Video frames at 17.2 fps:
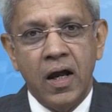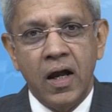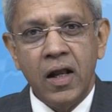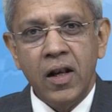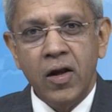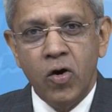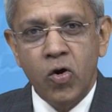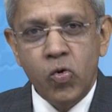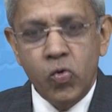
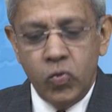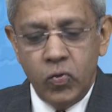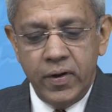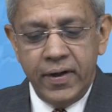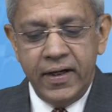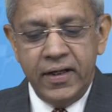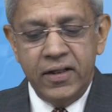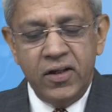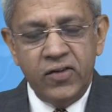Hello,
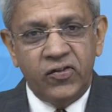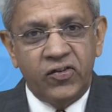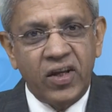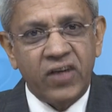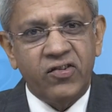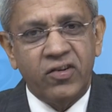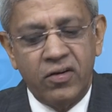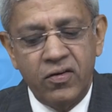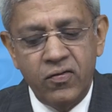in this
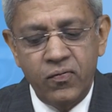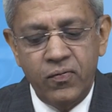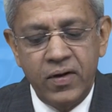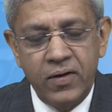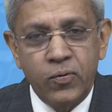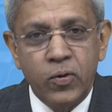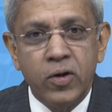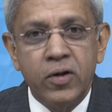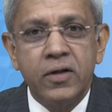session
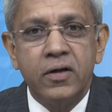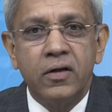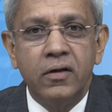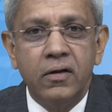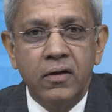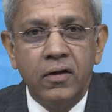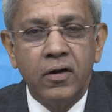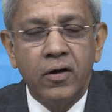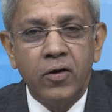we would
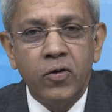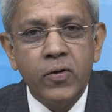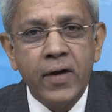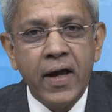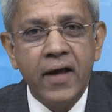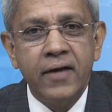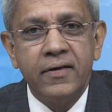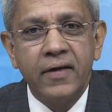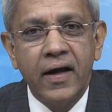look
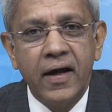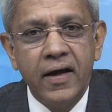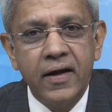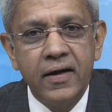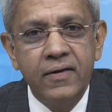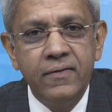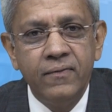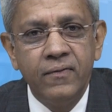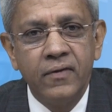at
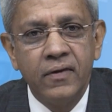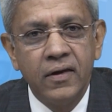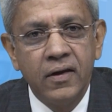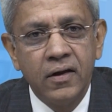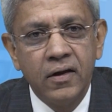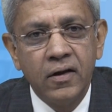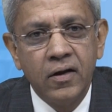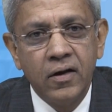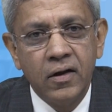a
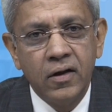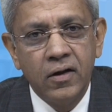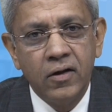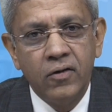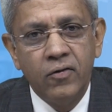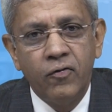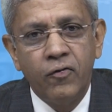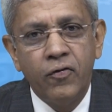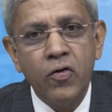
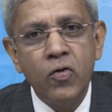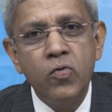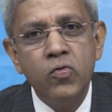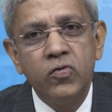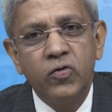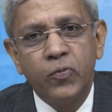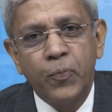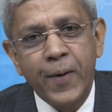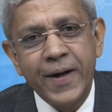few
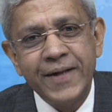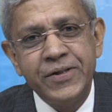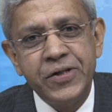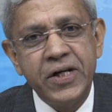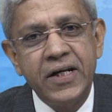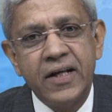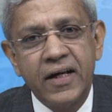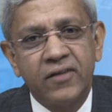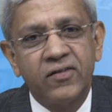
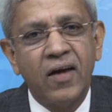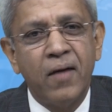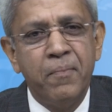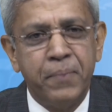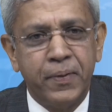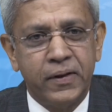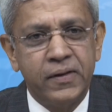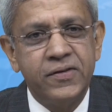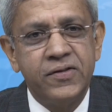spreadsheet
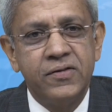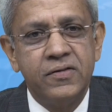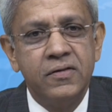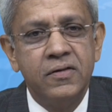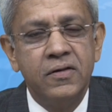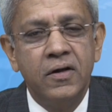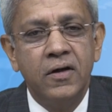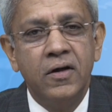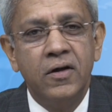examples
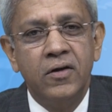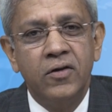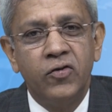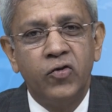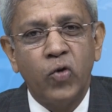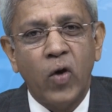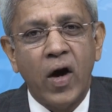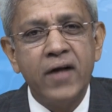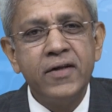
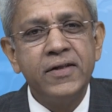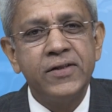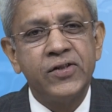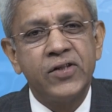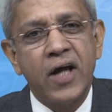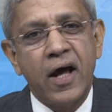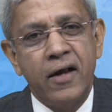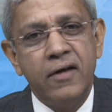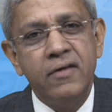to
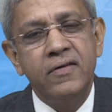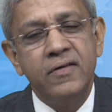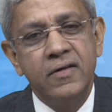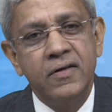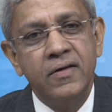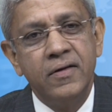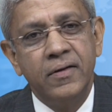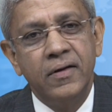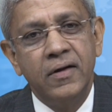understand
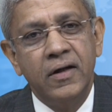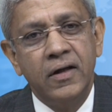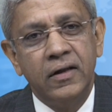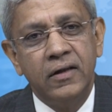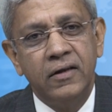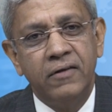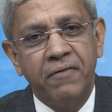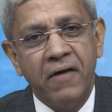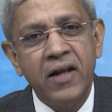
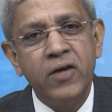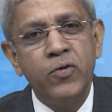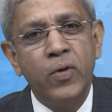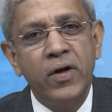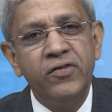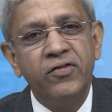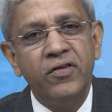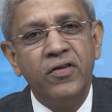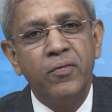the
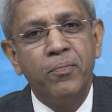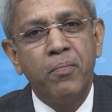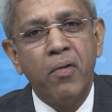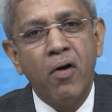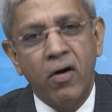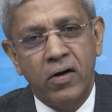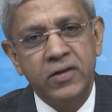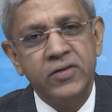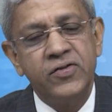valuation of
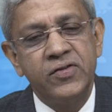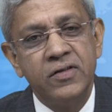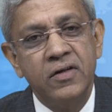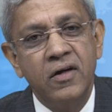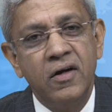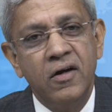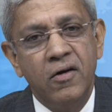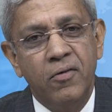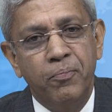bonds
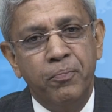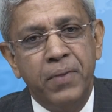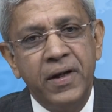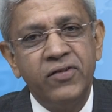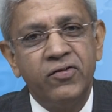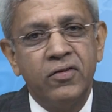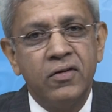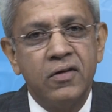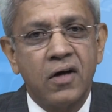
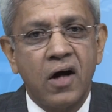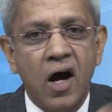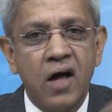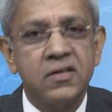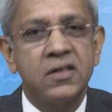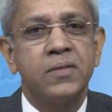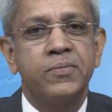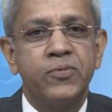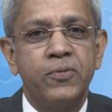based on the
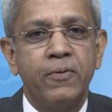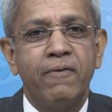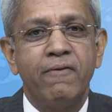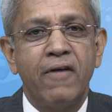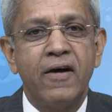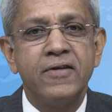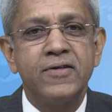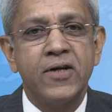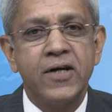concepts we've
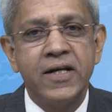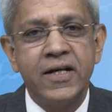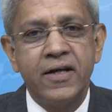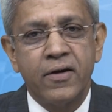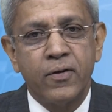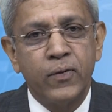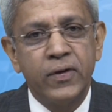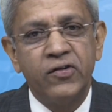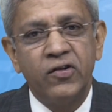learned
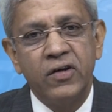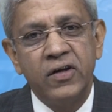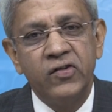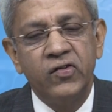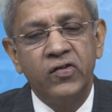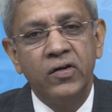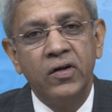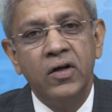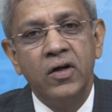earlier, which
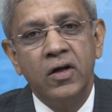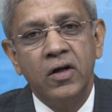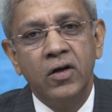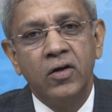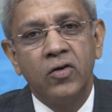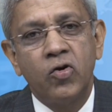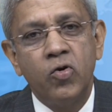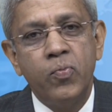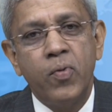is
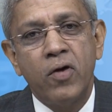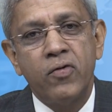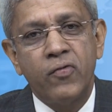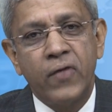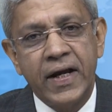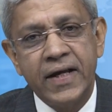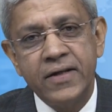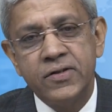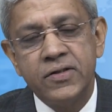coupon
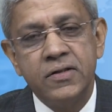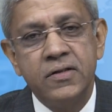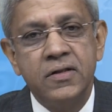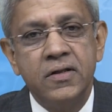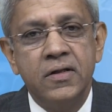rate,